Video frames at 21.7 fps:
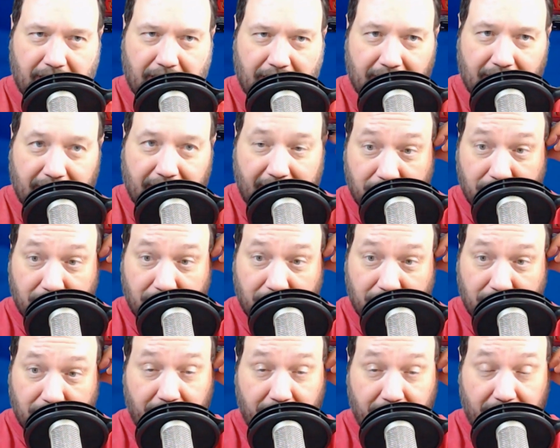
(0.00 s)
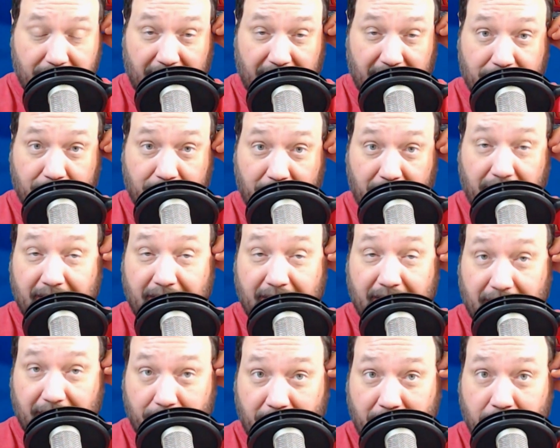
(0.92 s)
that also intersects with a thing
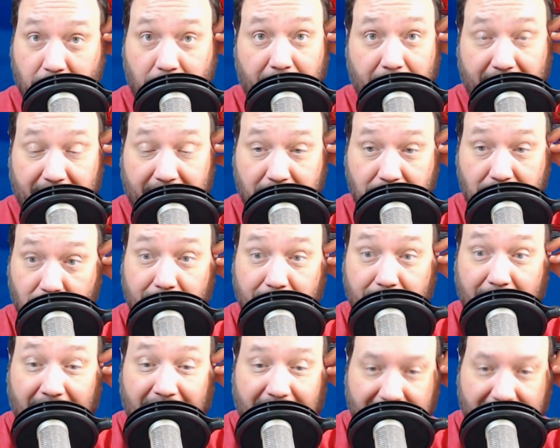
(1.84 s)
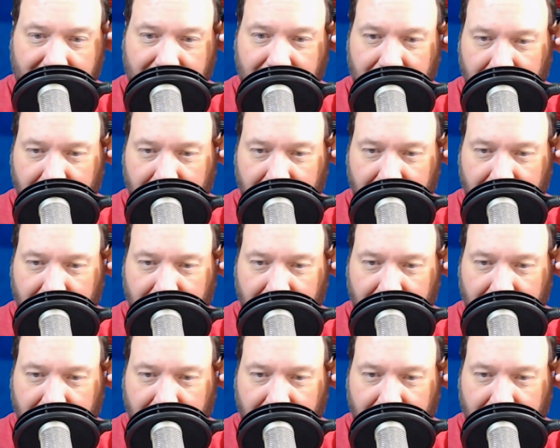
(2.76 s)
that people might enjoy buying?